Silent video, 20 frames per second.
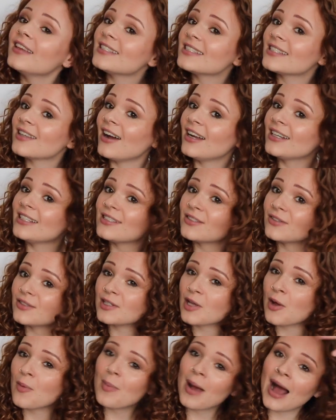This side is
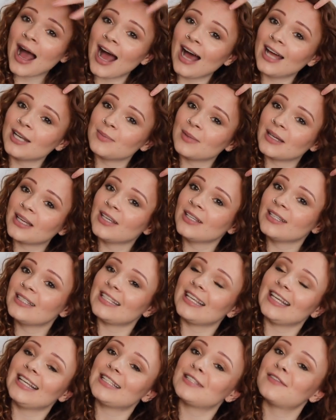not so bad
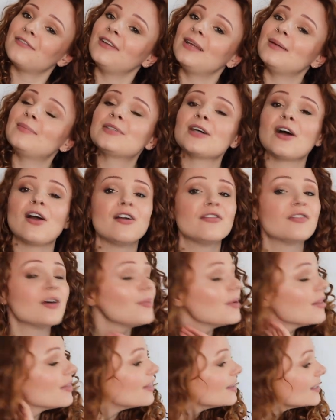because it's flipped
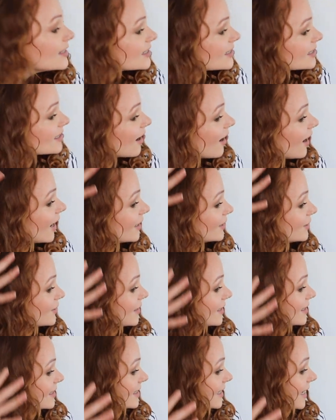over, but this side, you
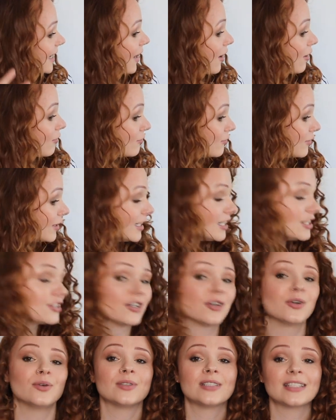can see I really
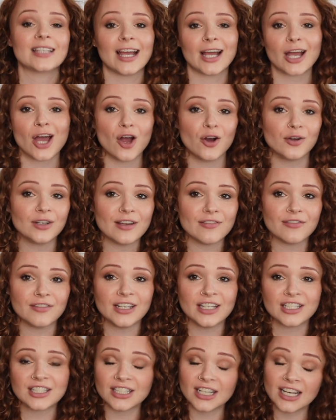struggle to get curl
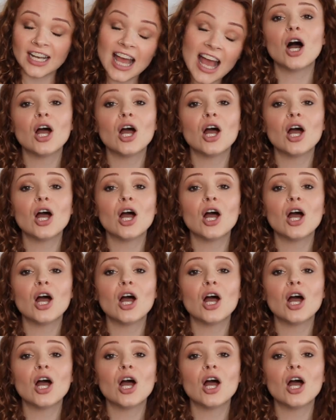definition.